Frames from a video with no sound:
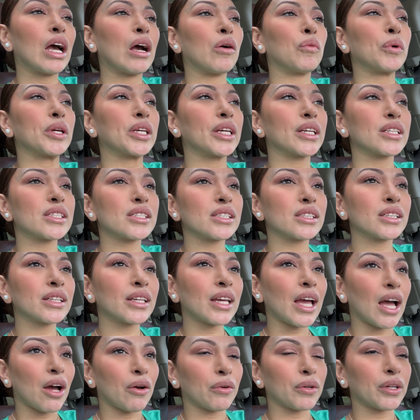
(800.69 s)
We get to the
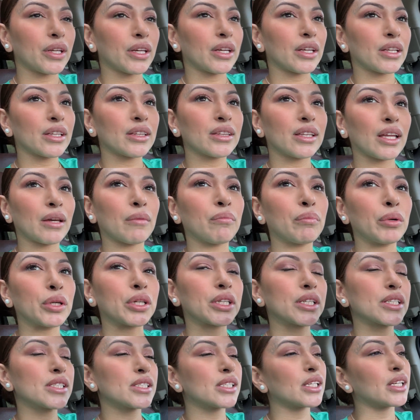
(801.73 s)
county, they
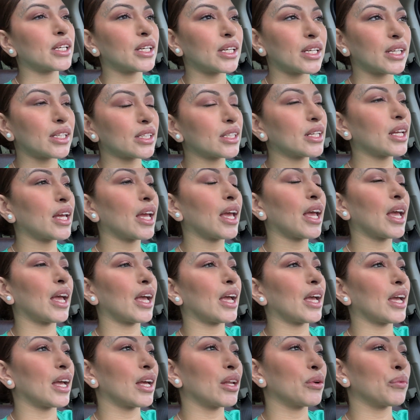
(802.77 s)
book us in,
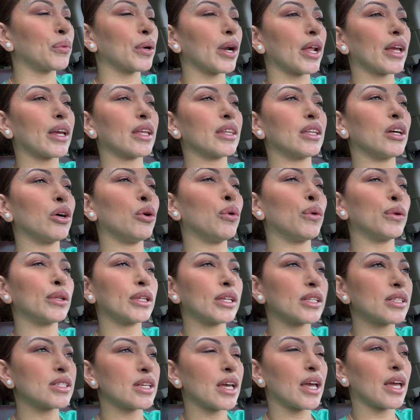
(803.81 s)
and we're like in the
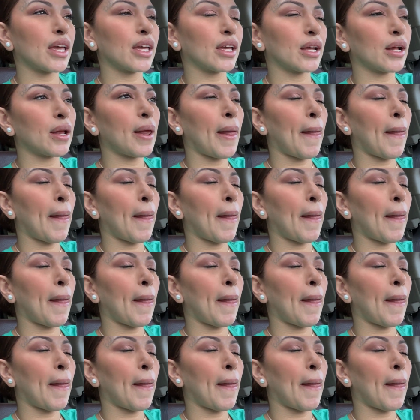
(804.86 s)
holding tank.